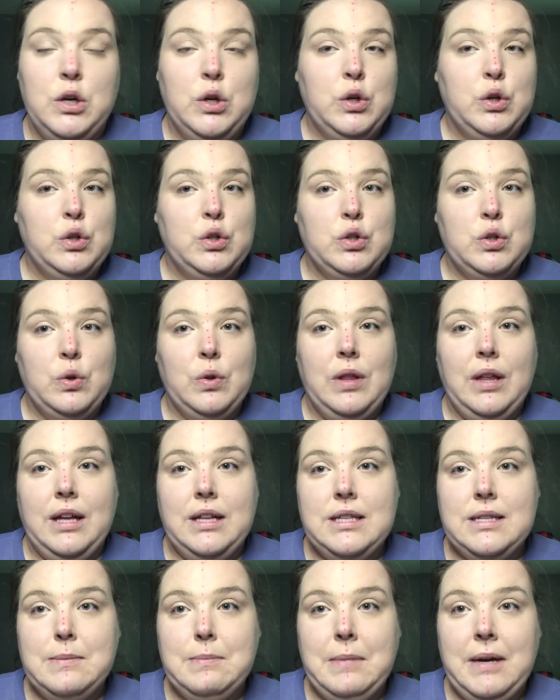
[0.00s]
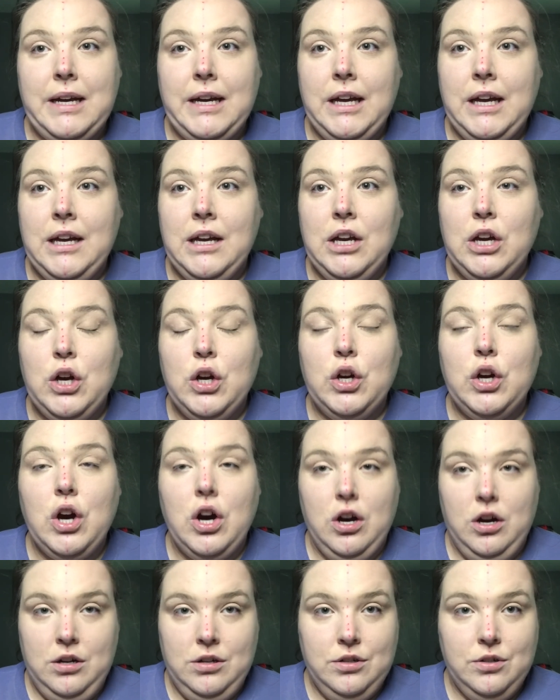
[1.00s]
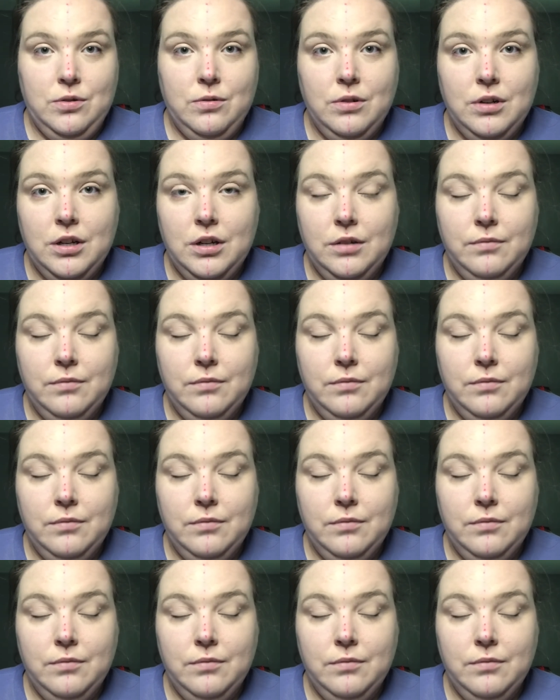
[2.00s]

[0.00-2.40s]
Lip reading: So that's my contour.